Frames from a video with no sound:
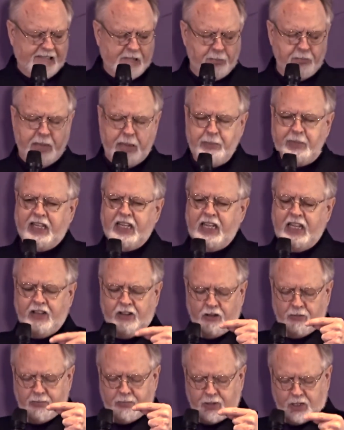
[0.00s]
mimicking
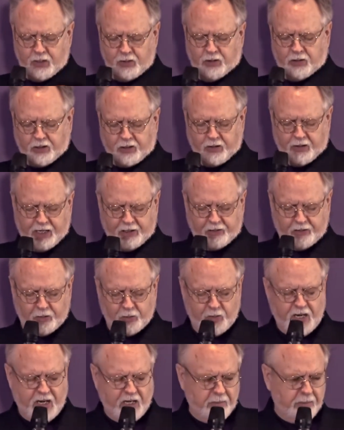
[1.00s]
the bureaucrats
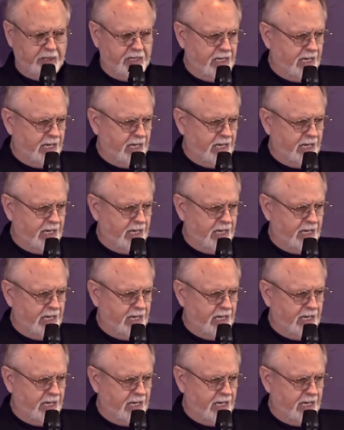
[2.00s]
around me,